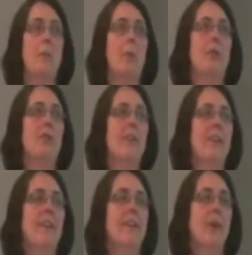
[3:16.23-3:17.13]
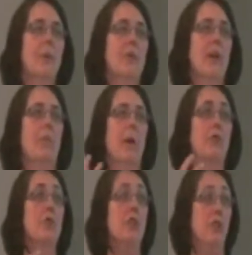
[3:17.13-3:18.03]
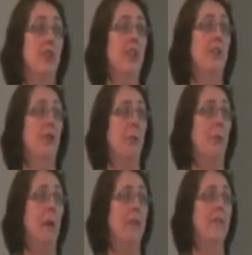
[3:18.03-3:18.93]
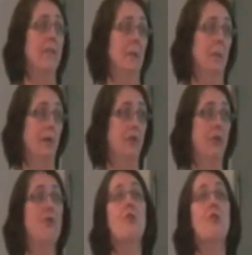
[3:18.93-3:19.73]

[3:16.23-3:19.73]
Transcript: But sometimes by reducing the complexity, by just